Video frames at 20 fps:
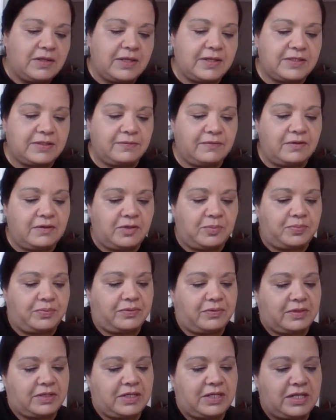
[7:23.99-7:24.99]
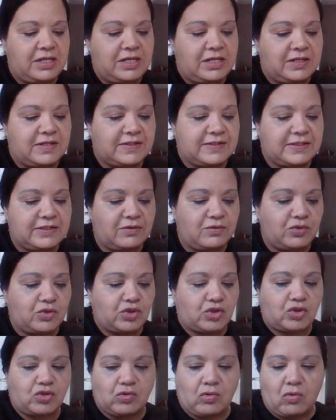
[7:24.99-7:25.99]
That's very pretty and it's so
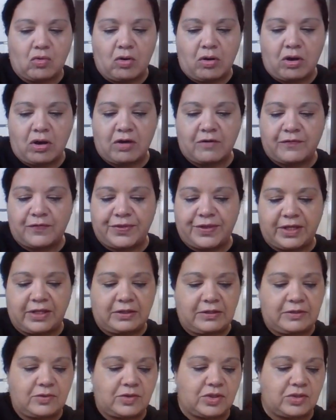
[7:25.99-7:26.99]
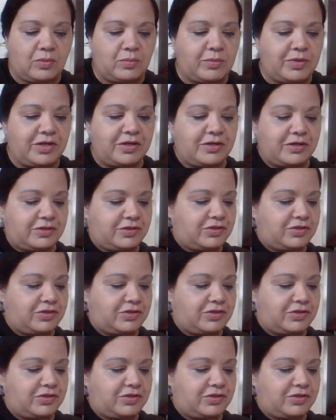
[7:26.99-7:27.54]
soft. Thank you so much.